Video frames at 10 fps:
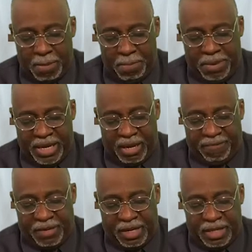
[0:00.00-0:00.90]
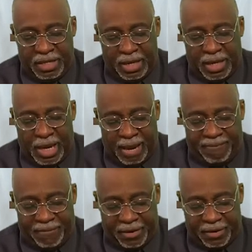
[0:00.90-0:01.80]
be of good
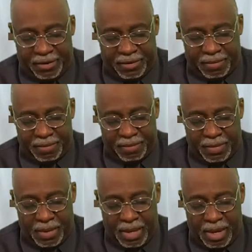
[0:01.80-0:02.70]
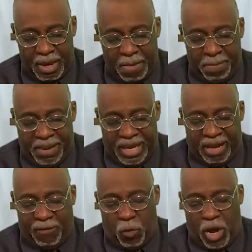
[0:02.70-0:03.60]
comfort be
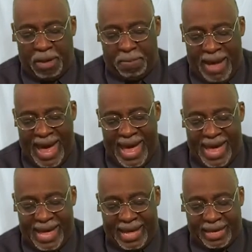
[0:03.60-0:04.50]
of one mind.